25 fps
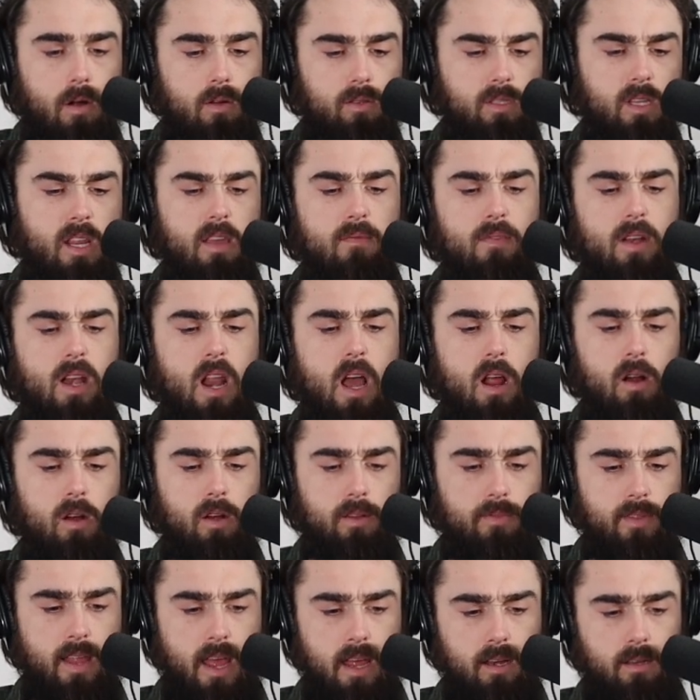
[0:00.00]
Or is it even
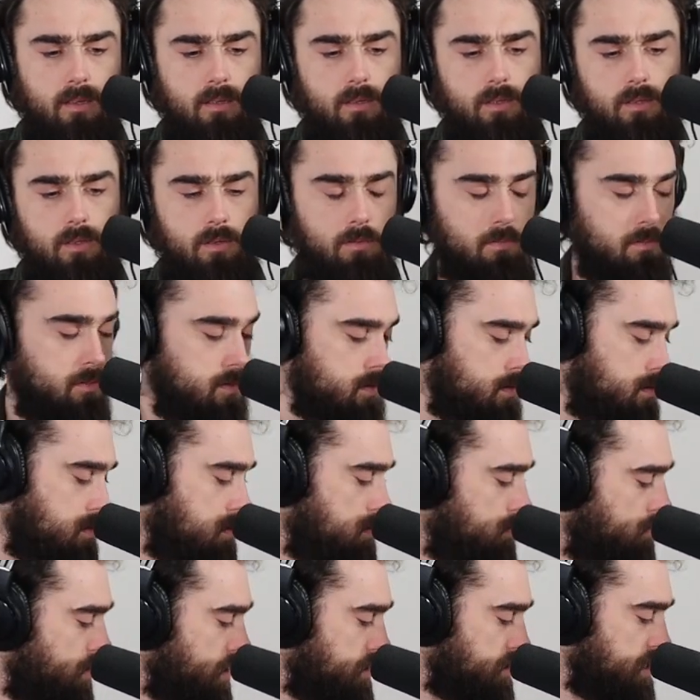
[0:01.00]
longer than that?
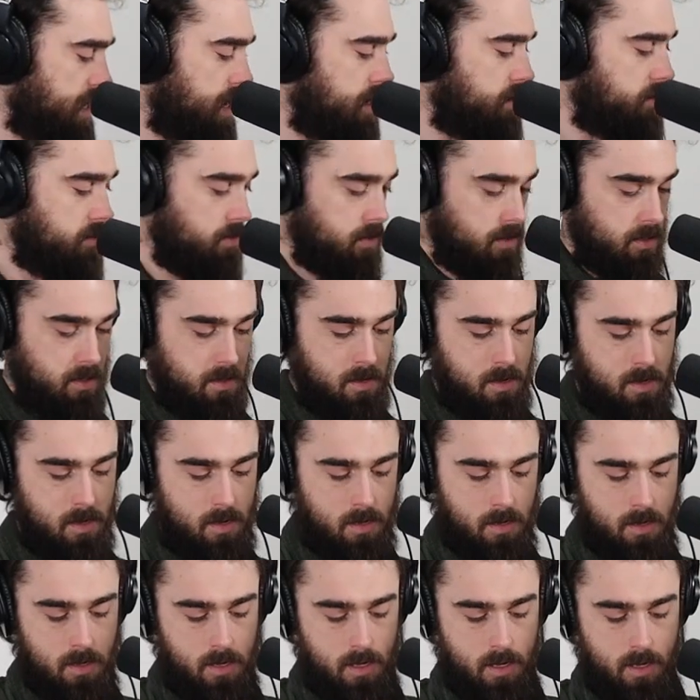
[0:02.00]
What days is it?
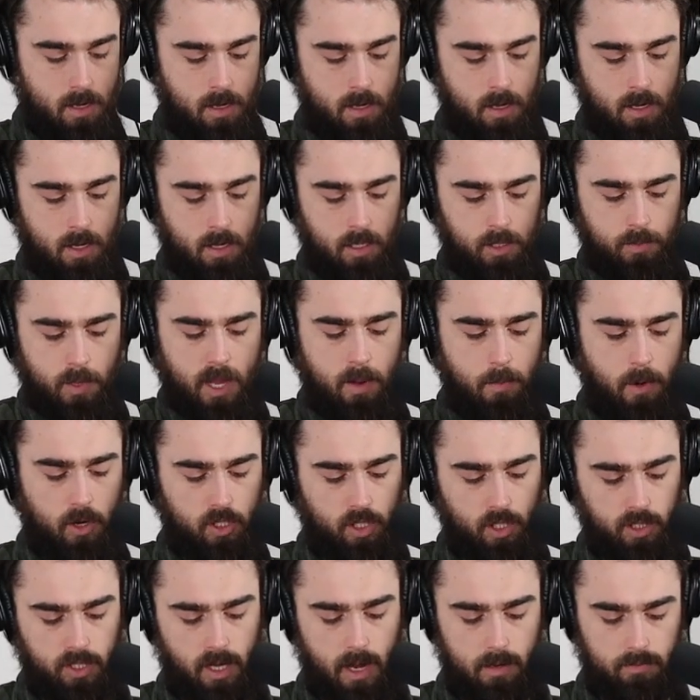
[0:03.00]
Speak
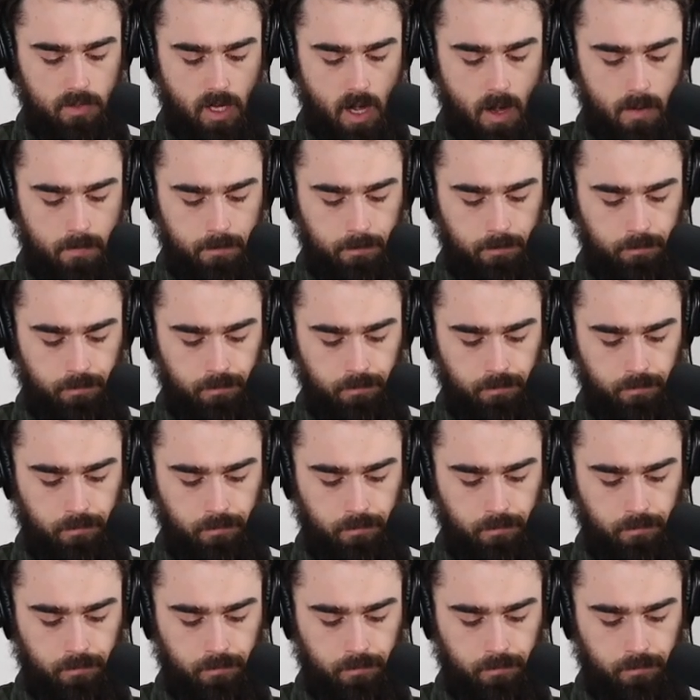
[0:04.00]
amongst yourselves there.